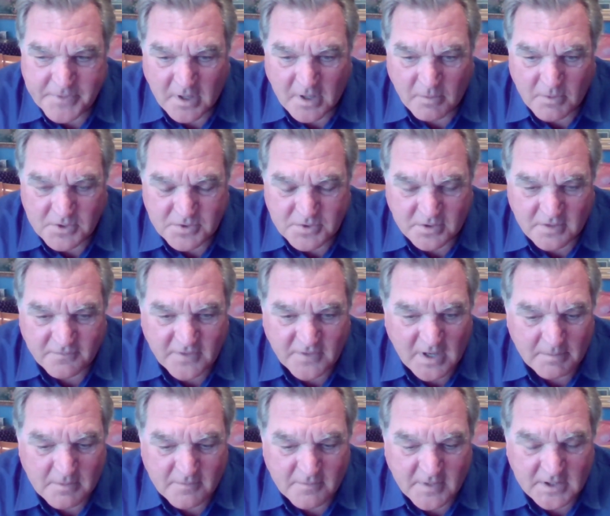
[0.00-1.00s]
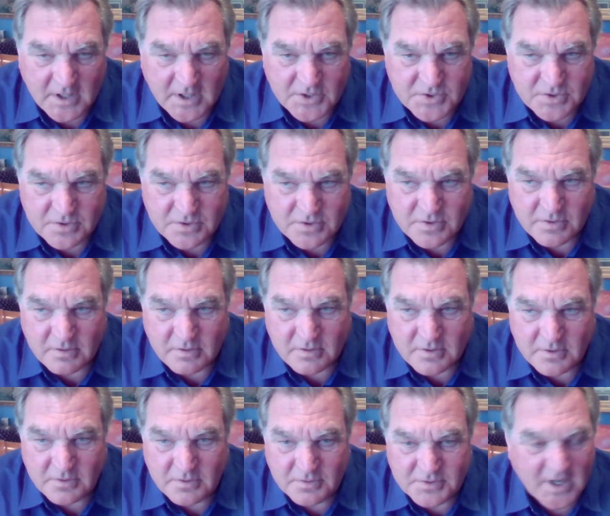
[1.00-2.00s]
we took a family vacation
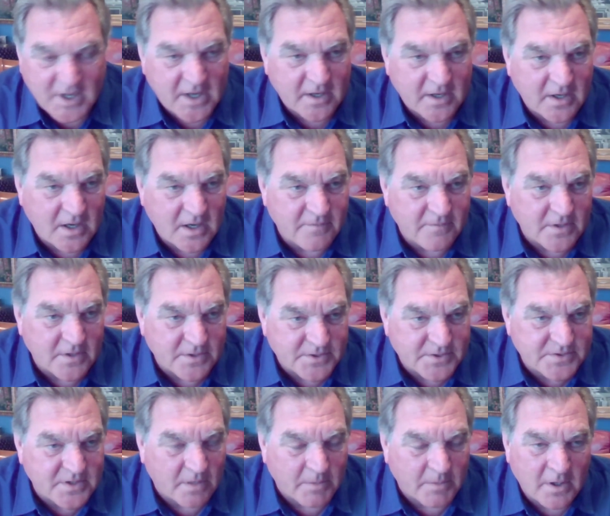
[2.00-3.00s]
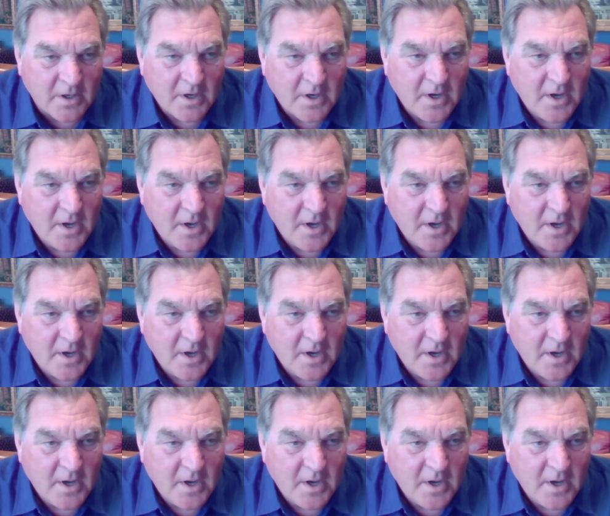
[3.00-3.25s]
to Scandinavia this summer,